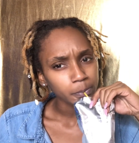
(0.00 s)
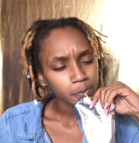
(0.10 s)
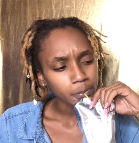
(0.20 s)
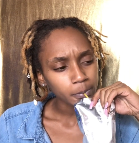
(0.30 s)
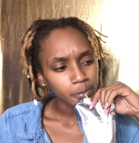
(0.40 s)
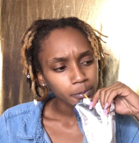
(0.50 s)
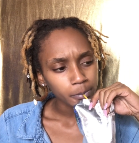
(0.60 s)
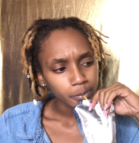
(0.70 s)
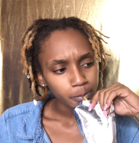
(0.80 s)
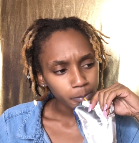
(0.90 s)

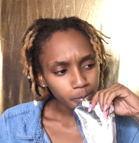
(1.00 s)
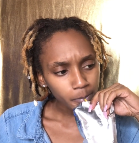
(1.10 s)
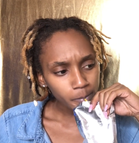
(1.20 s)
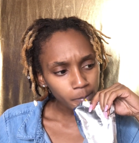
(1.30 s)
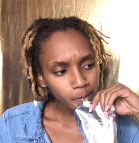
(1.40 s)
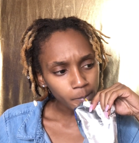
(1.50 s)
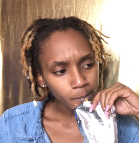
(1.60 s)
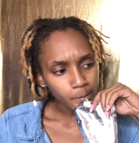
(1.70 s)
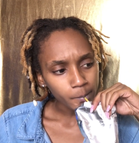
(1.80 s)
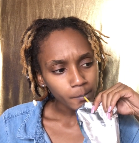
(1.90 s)

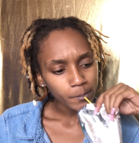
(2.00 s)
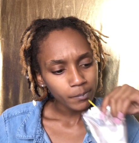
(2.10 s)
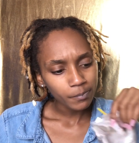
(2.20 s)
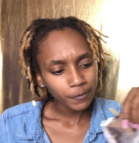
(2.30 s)
(silence)